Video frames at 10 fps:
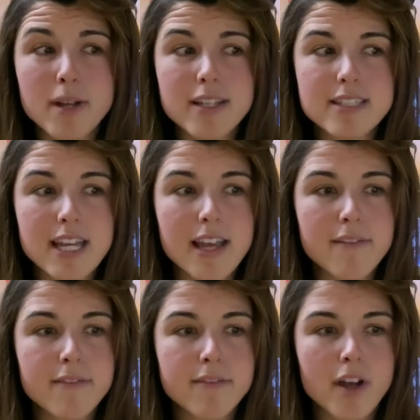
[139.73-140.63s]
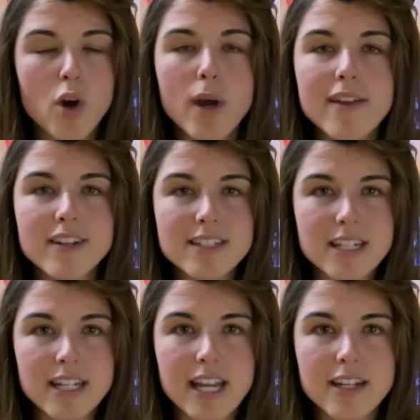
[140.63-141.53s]
but to have the whole evening
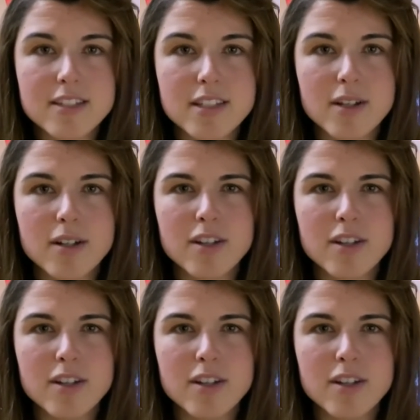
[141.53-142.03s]
dedicated to,